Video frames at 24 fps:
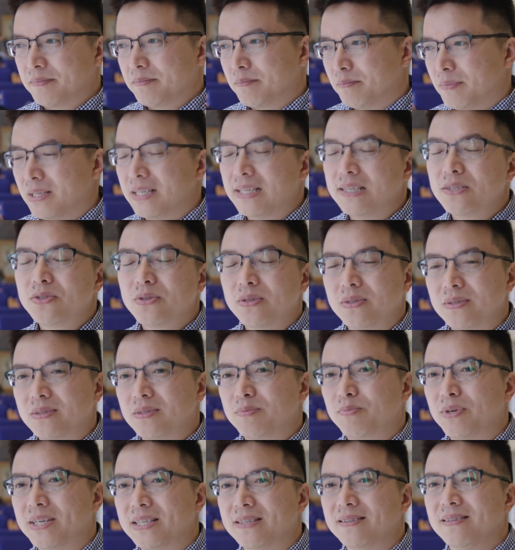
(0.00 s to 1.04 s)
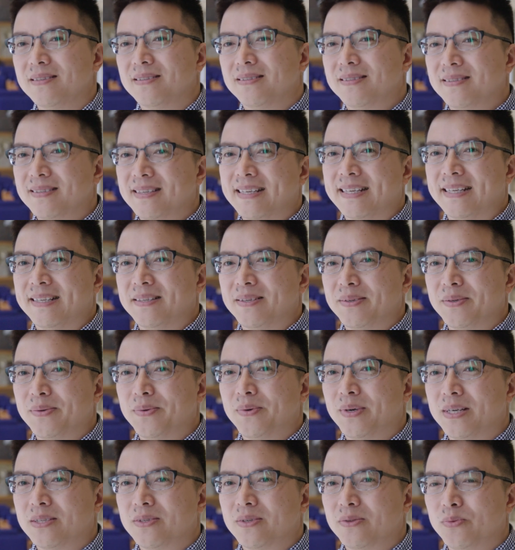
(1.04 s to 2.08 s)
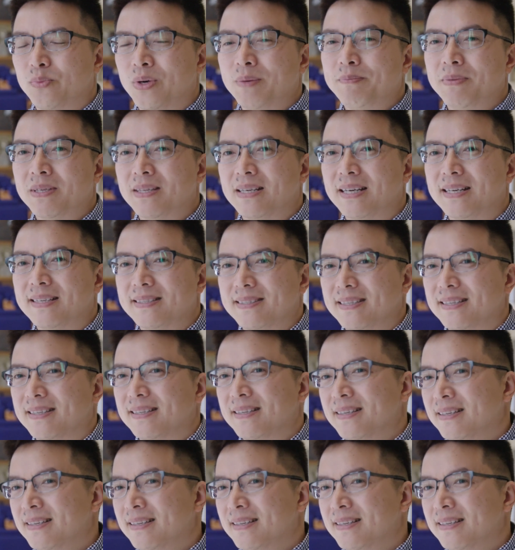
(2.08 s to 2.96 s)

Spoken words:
malicious spreaders who are weaponizing